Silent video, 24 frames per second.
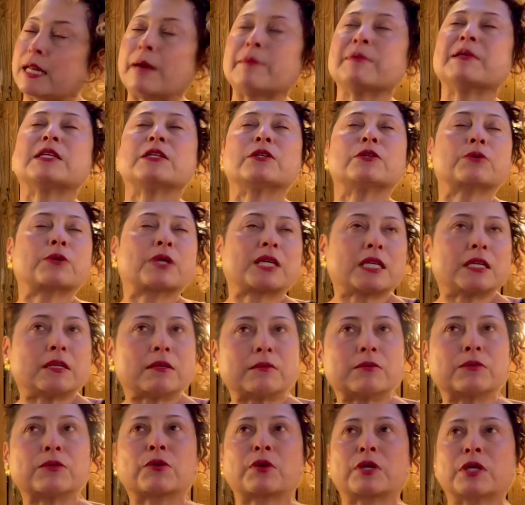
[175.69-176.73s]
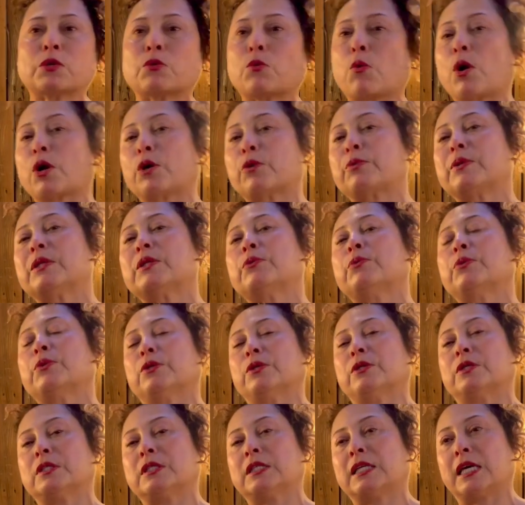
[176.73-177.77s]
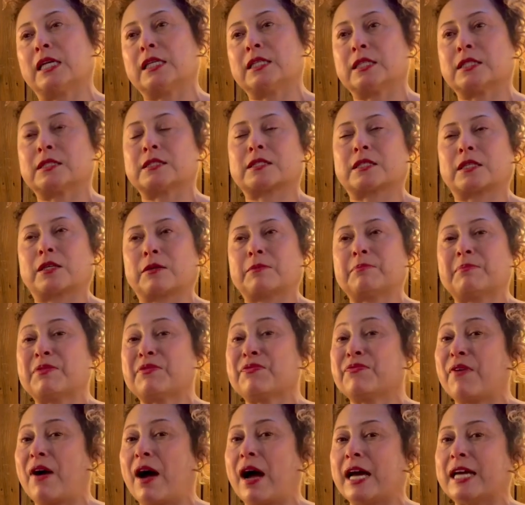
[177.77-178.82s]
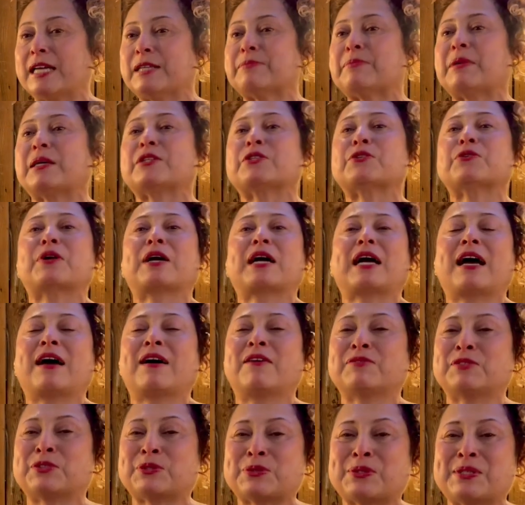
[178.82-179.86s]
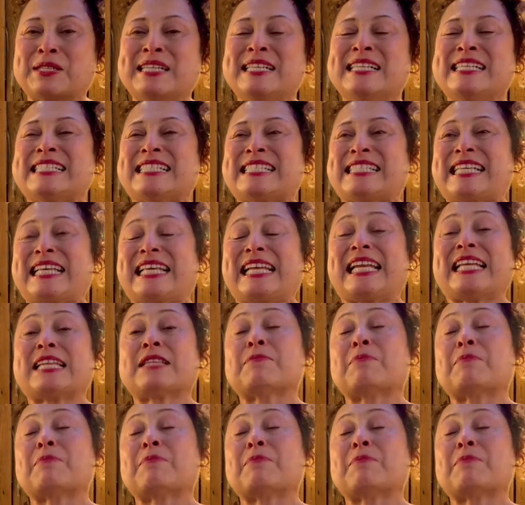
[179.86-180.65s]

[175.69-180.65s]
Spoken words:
I mean, you can work with wood and it can be fine, but you have to seal it.